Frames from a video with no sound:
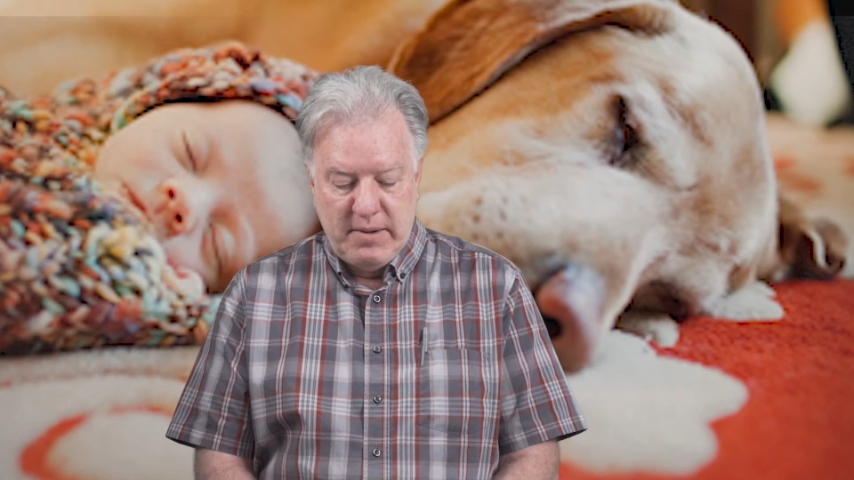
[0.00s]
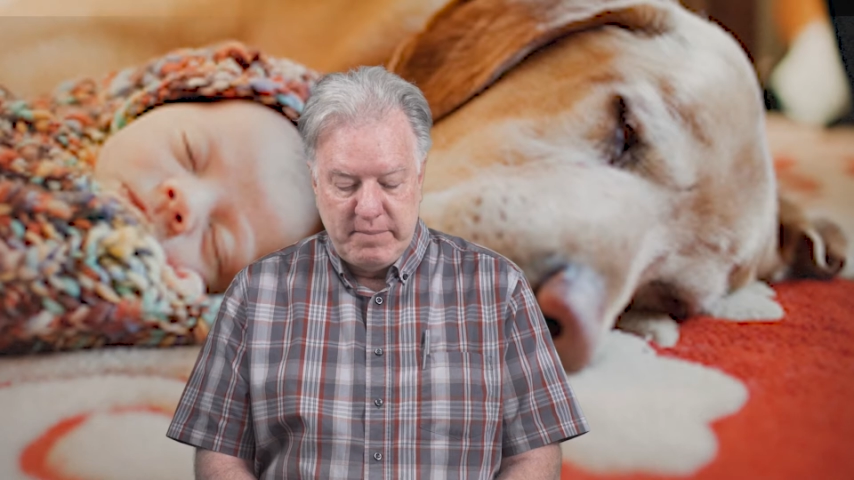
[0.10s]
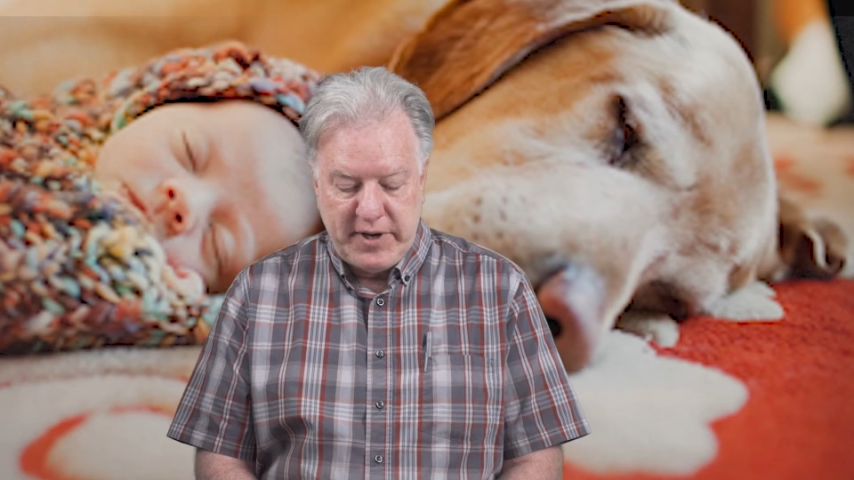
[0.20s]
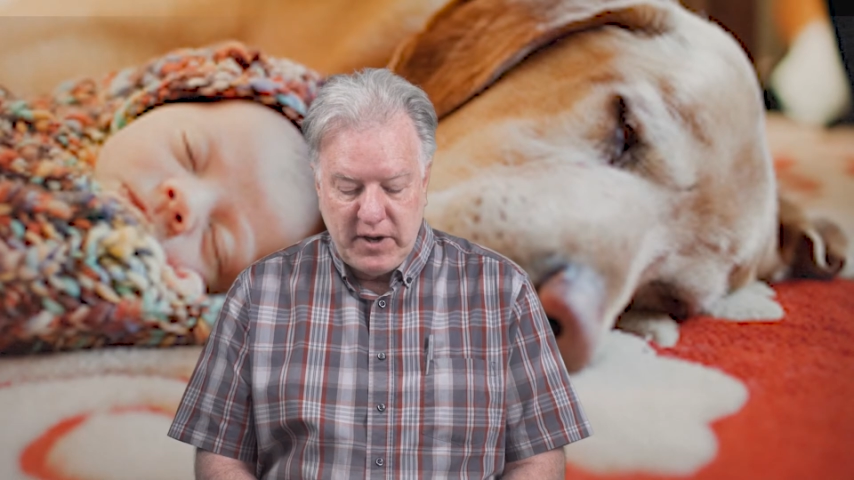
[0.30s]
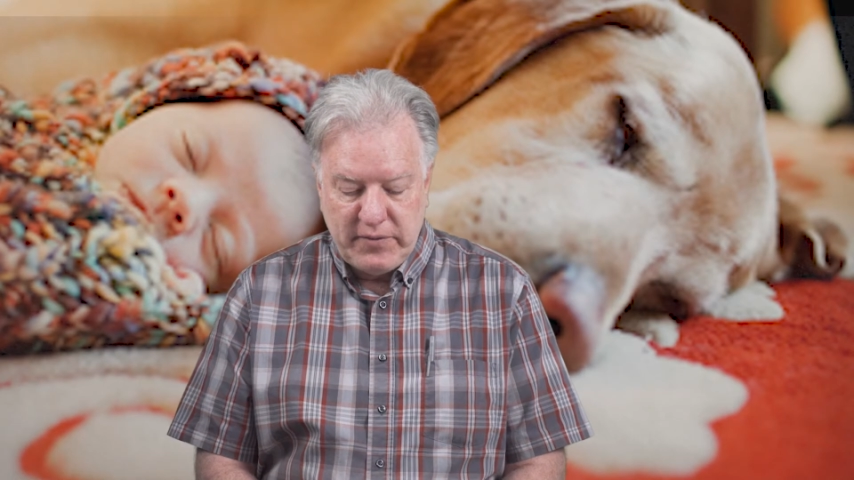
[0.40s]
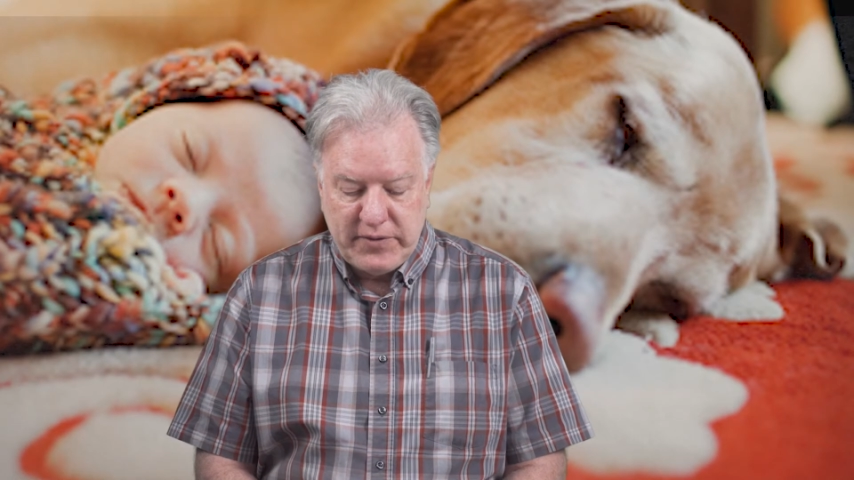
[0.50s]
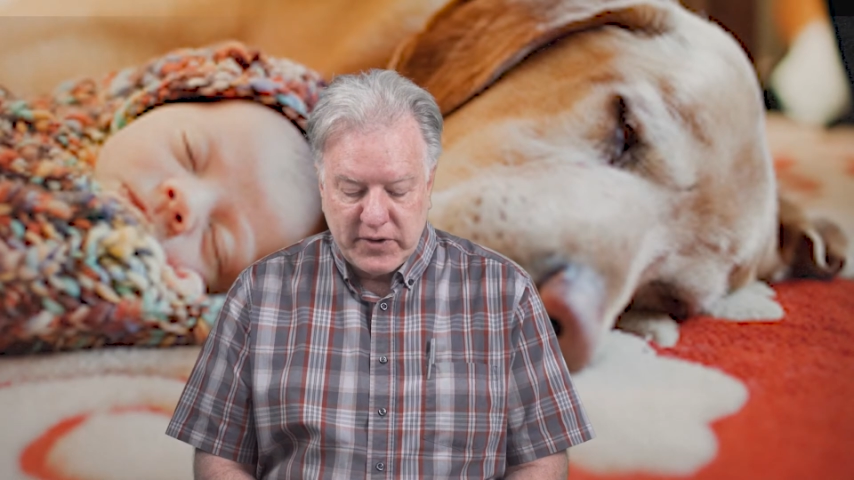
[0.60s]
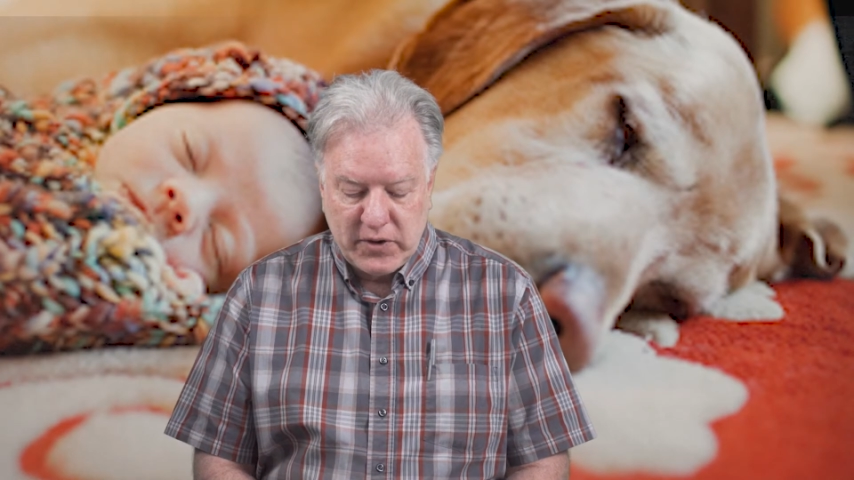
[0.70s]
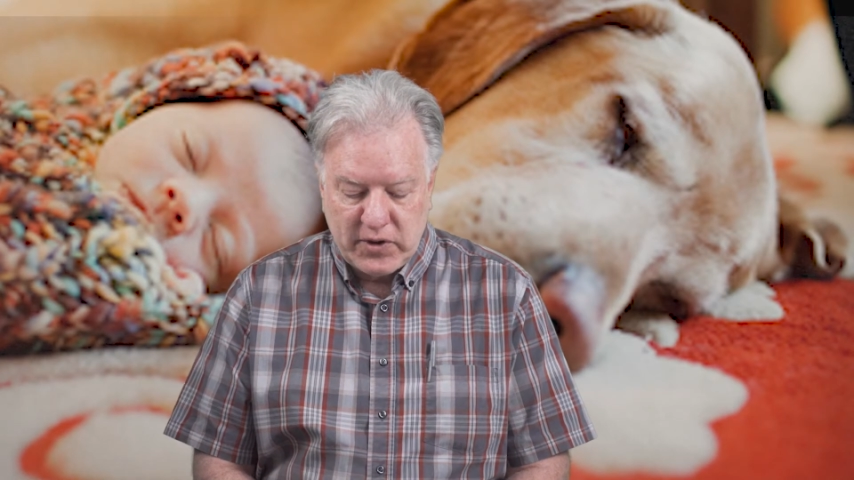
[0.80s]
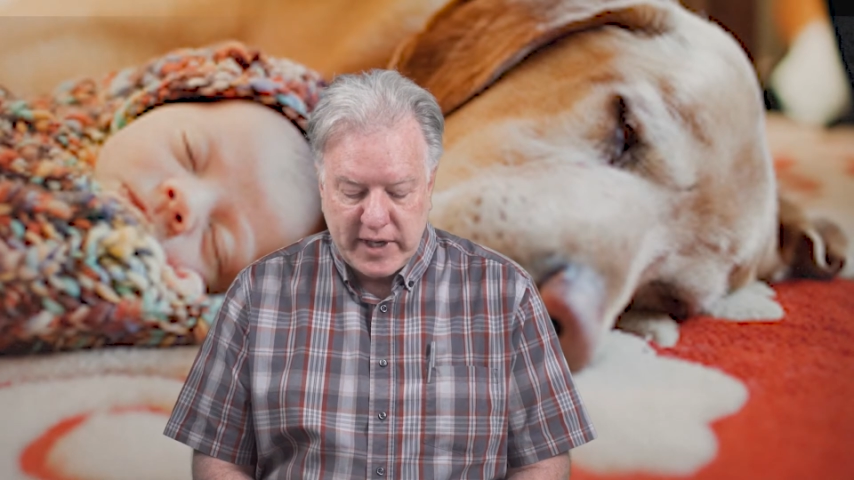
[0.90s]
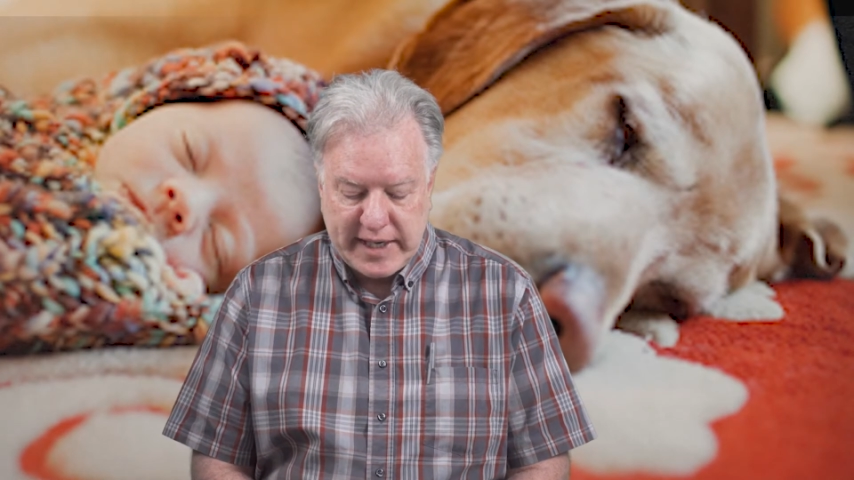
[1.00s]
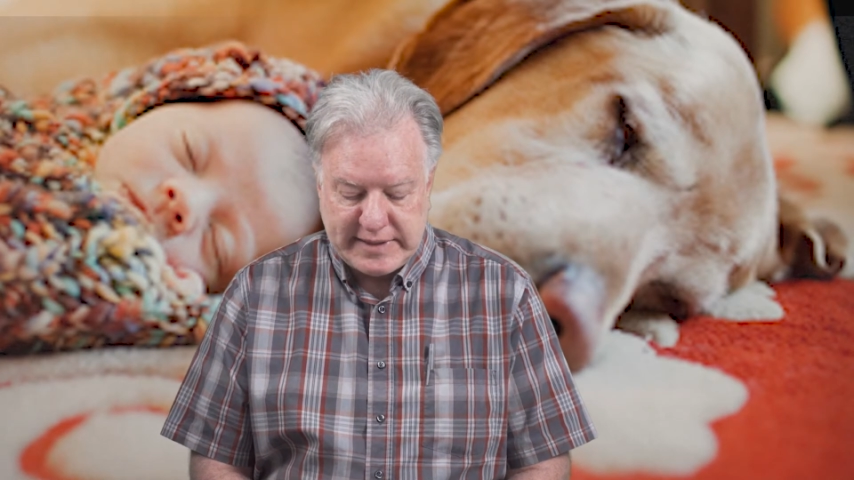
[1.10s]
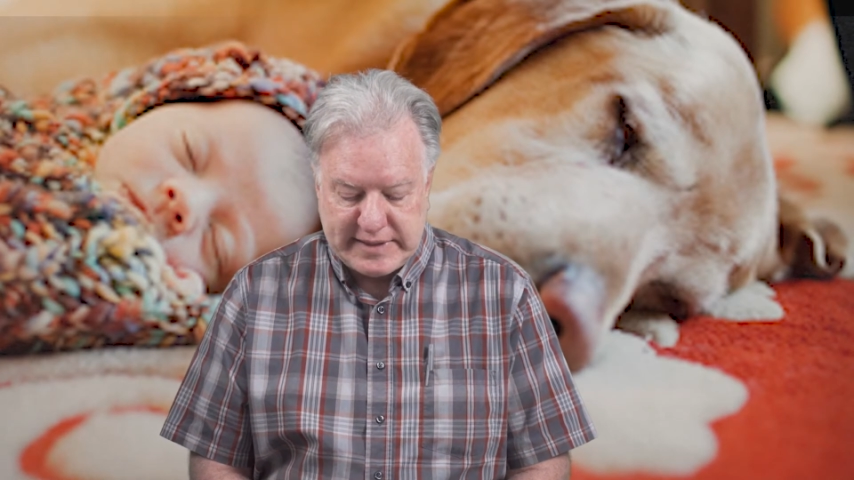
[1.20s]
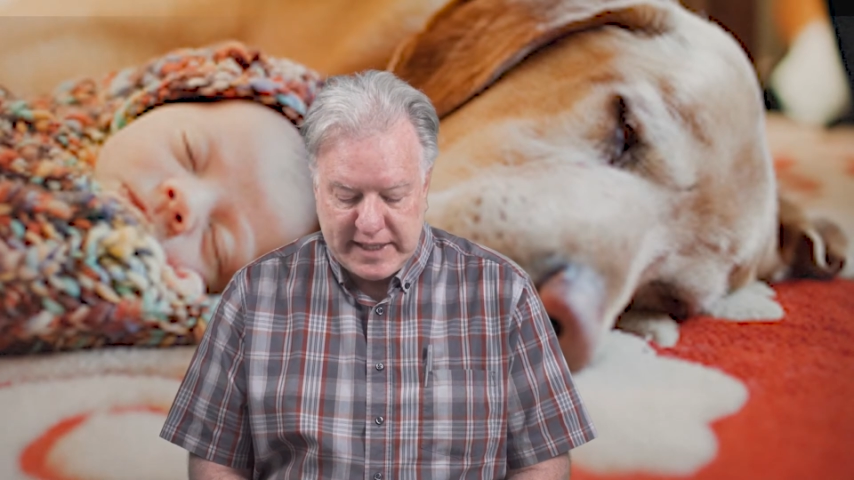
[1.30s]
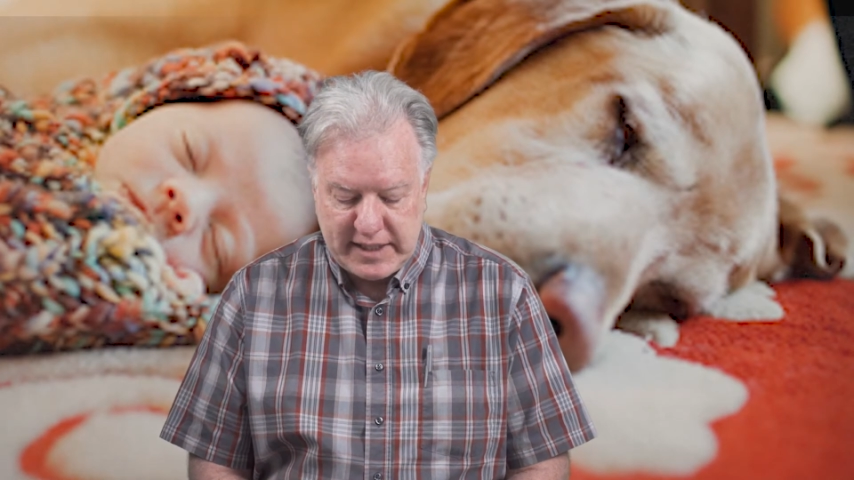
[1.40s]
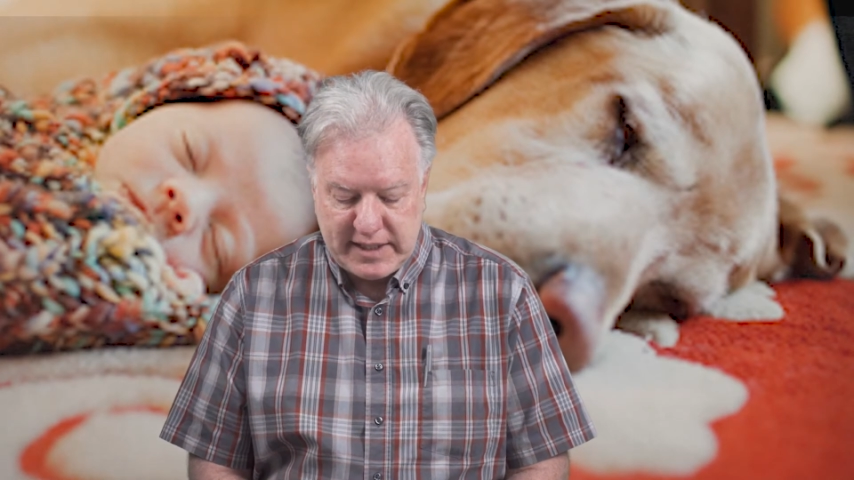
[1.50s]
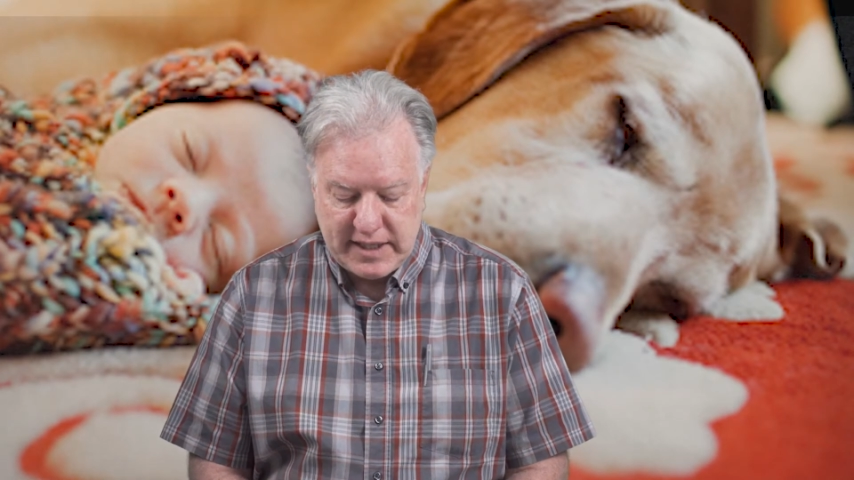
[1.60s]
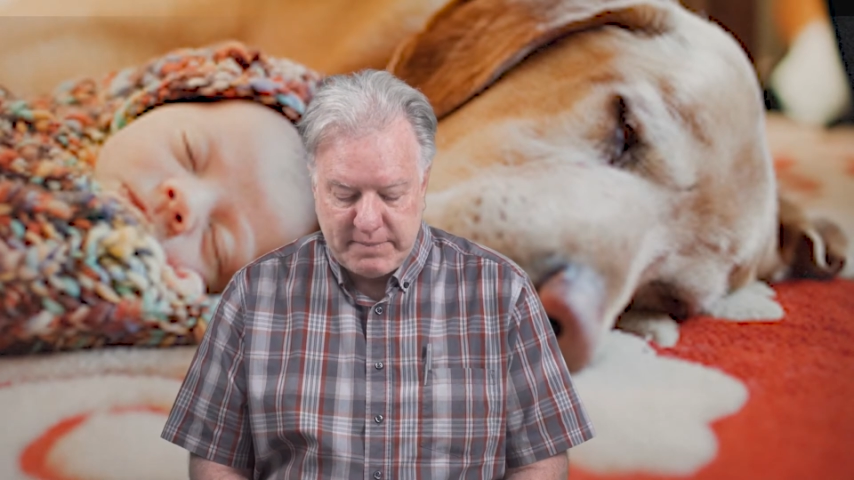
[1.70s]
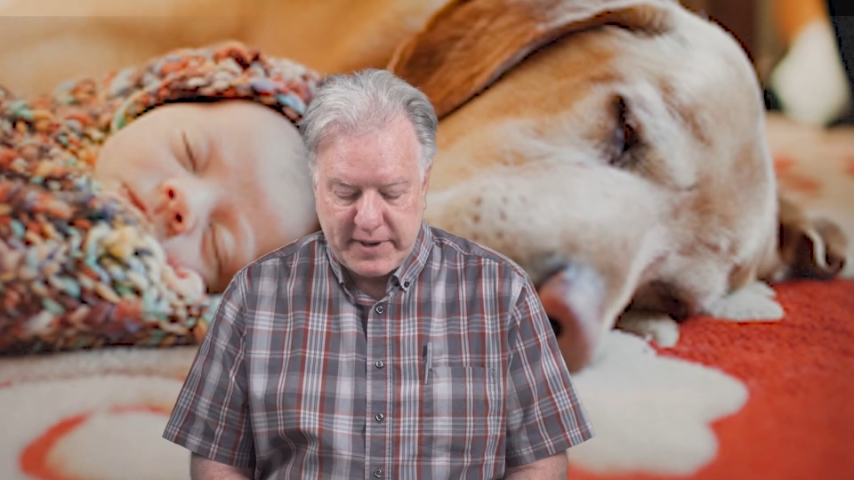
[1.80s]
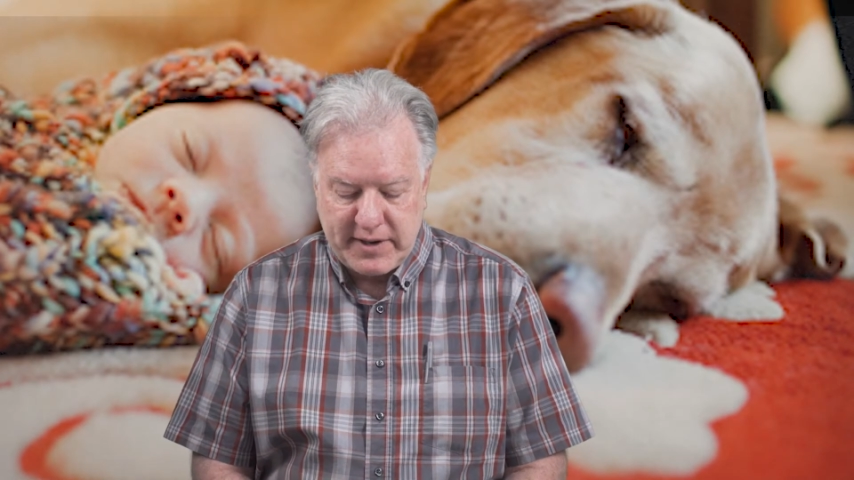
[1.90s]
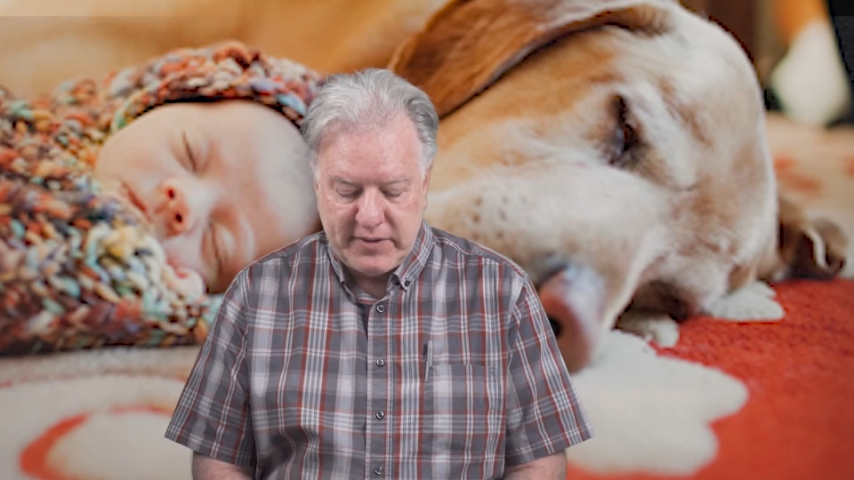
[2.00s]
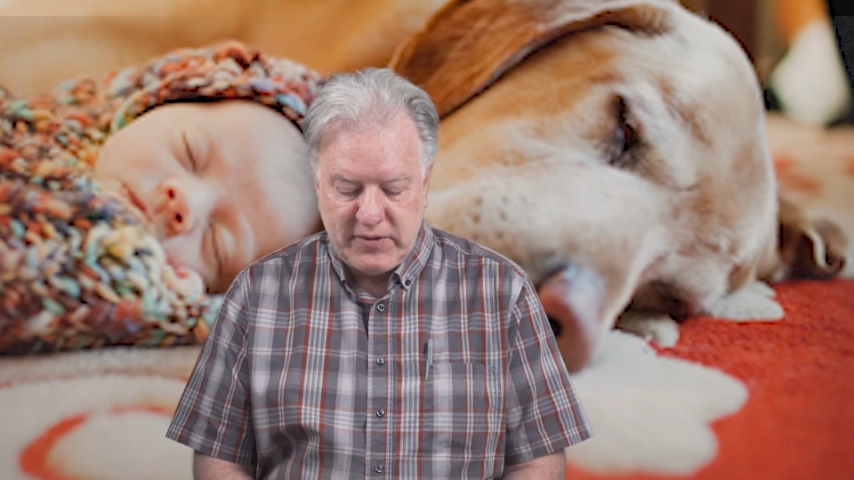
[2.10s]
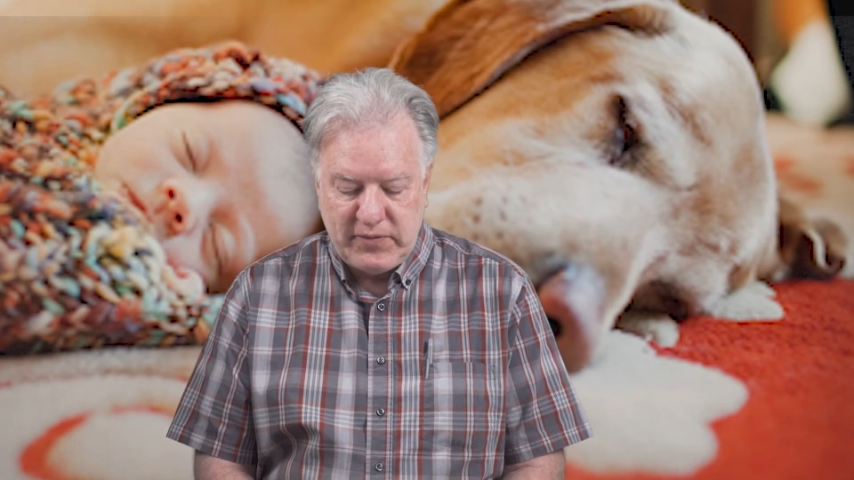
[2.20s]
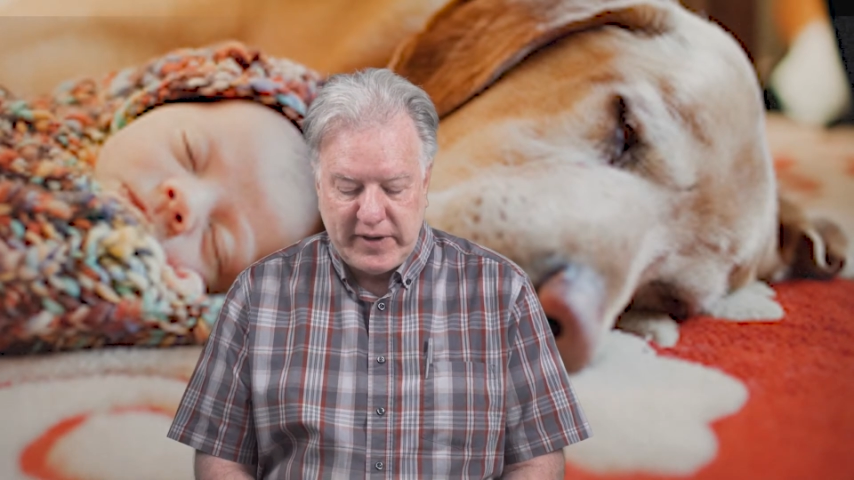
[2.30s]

But know that the Lord has set apart the